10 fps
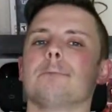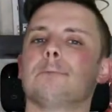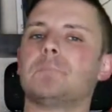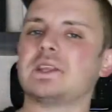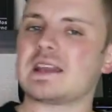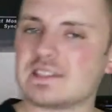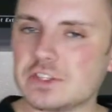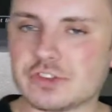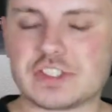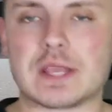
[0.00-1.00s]
But that's
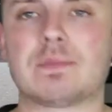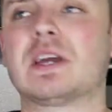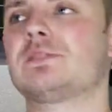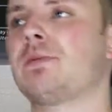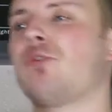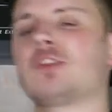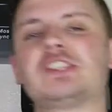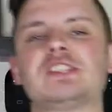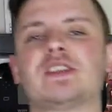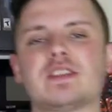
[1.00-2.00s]
interesting because before she
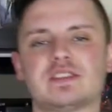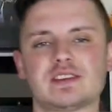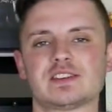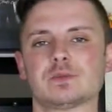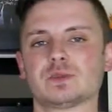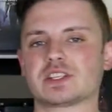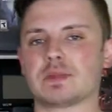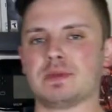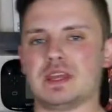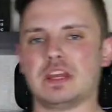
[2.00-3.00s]
said that the system was going to
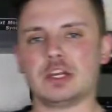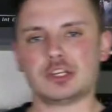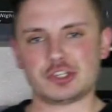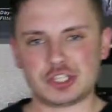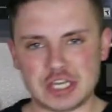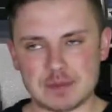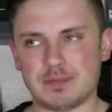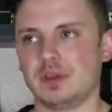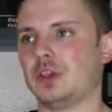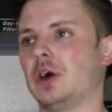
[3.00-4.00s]
be cheap,
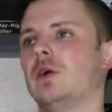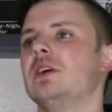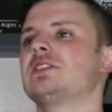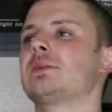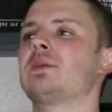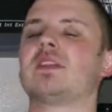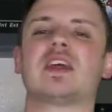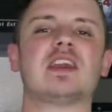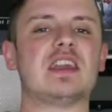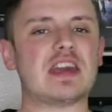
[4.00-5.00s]
you know, something that they
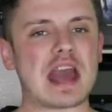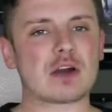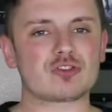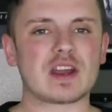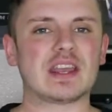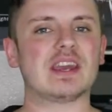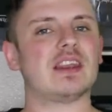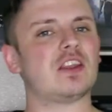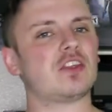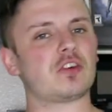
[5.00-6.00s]
can get out, try to get
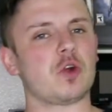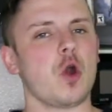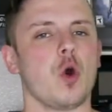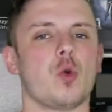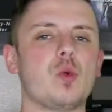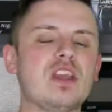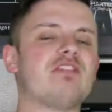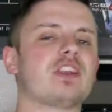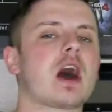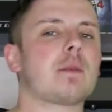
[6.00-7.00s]
another Wii
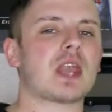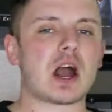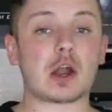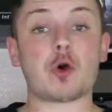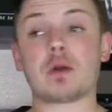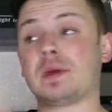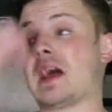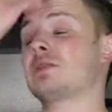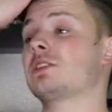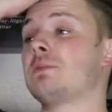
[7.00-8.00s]
phenomenon going, but
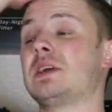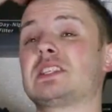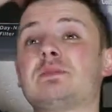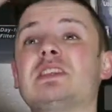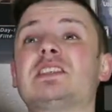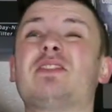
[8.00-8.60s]
now it's going to be expensive.